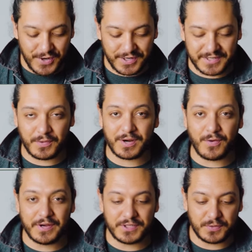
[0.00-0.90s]
cooked, we're
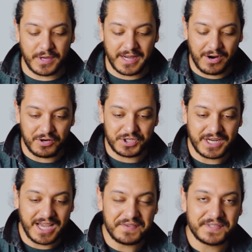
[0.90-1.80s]
going to add our
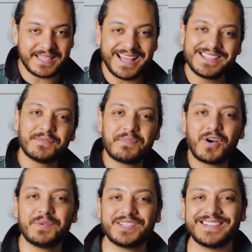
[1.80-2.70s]
chives and some
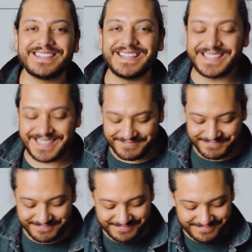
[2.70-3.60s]
Parmesan cheese.
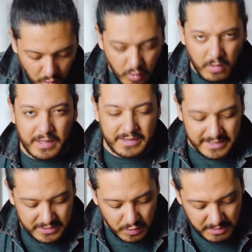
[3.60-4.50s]
We want
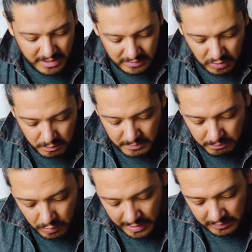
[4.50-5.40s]
this to be a little bit
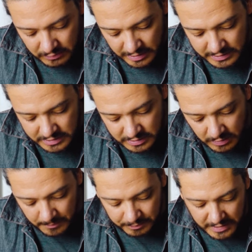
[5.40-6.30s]
brown, right?
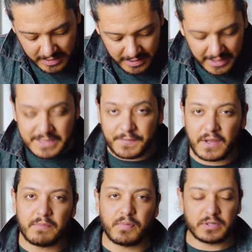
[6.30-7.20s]
So it is
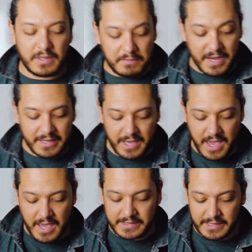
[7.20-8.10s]
very important. In my
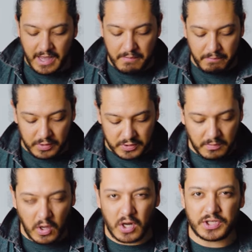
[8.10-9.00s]
case, I bought
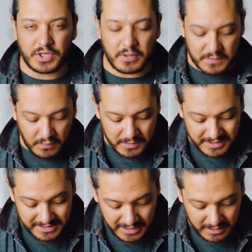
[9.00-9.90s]
some artichokes from the
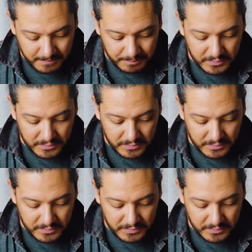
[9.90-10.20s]
tin,